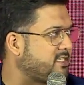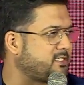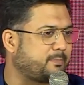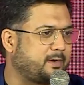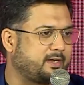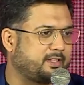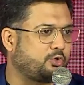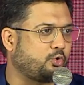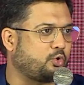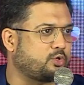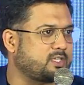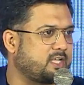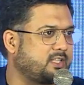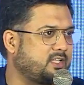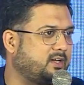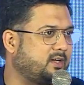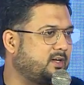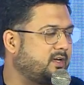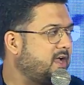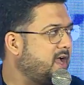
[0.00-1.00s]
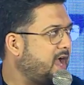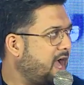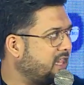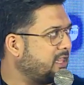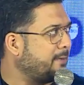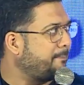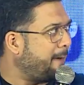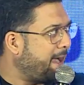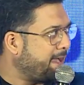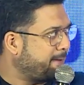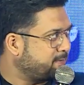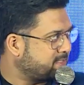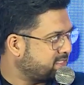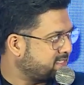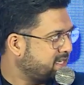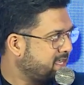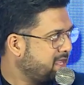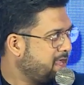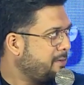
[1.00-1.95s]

But right. Those are the pipes.